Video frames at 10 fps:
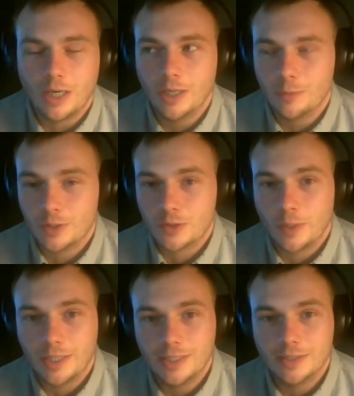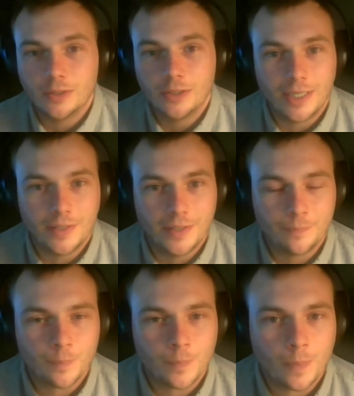our work with Swahili to
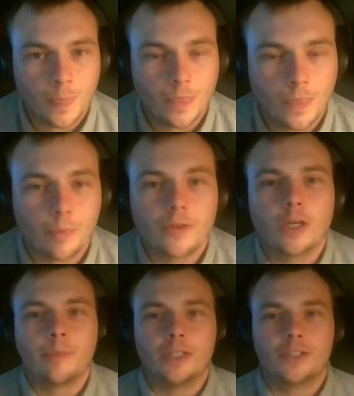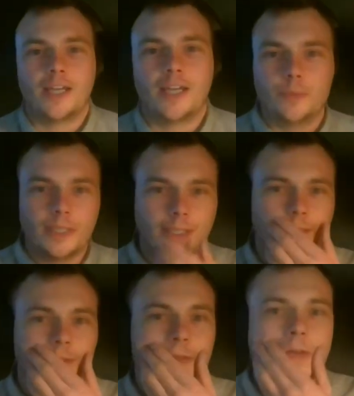Luganda. But I thought I might just add
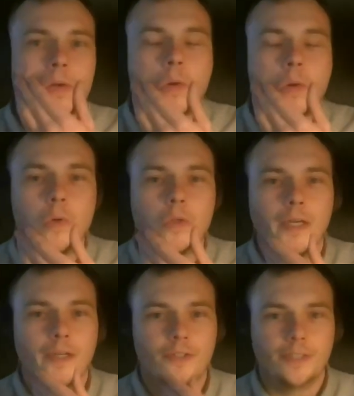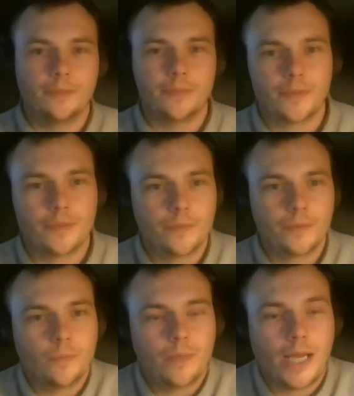quickly that what's quite interesting with
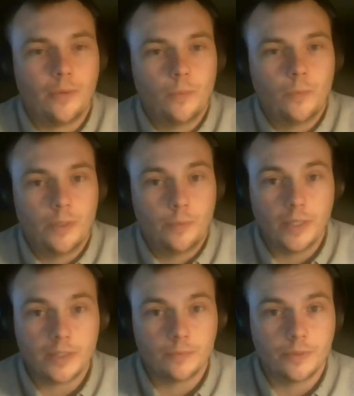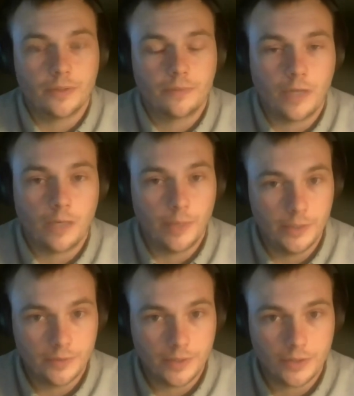how we're working with Farm
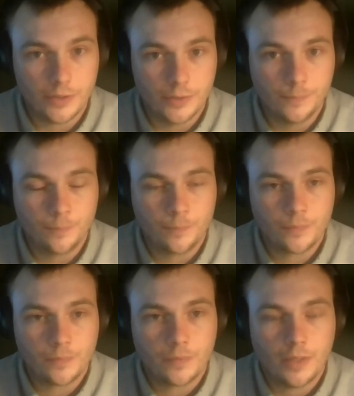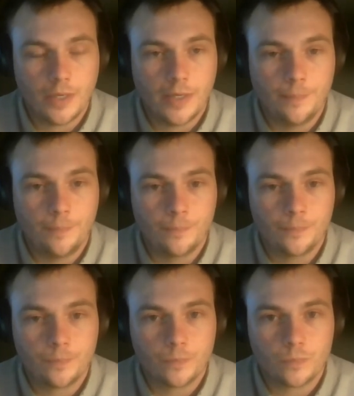Radio International, and